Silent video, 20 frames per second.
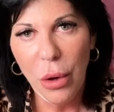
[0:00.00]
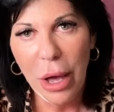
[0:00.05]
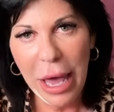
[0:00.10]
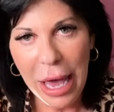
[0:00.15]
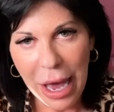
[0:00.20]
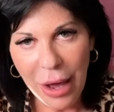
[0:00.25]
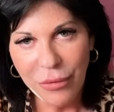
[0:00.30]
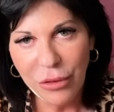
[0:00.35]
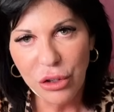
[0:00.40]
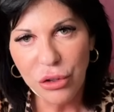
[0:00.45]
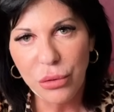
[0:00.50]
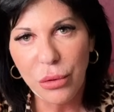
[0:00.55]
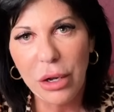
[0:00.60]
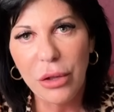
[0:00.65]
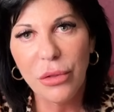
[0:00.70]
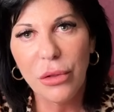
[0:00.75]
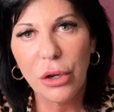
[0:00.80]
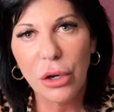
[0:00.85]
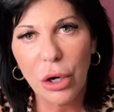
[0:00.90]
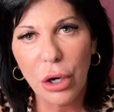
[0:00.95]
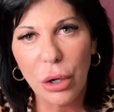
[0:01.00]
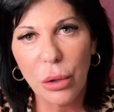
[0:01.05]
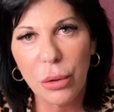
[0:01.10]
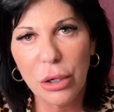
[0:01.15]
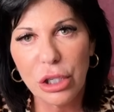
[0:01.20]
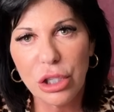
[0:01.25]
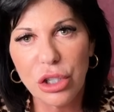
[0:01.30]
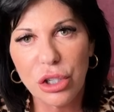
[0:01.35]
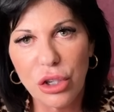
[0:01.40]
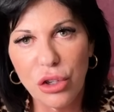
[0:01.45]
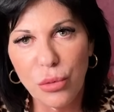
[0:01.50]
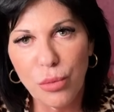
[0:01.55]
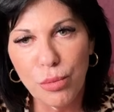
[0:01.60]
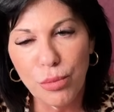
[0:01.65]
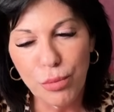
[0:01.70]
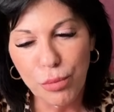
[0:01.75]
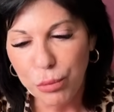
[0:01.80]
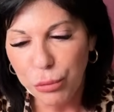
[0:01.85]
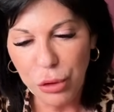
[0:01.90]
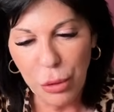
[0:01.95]
have the strength and courage to,
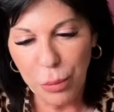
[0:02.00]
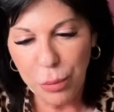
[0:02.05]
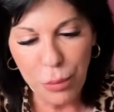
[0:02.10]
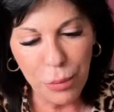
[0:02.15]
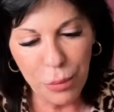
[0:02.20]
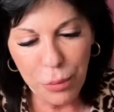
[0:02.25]
to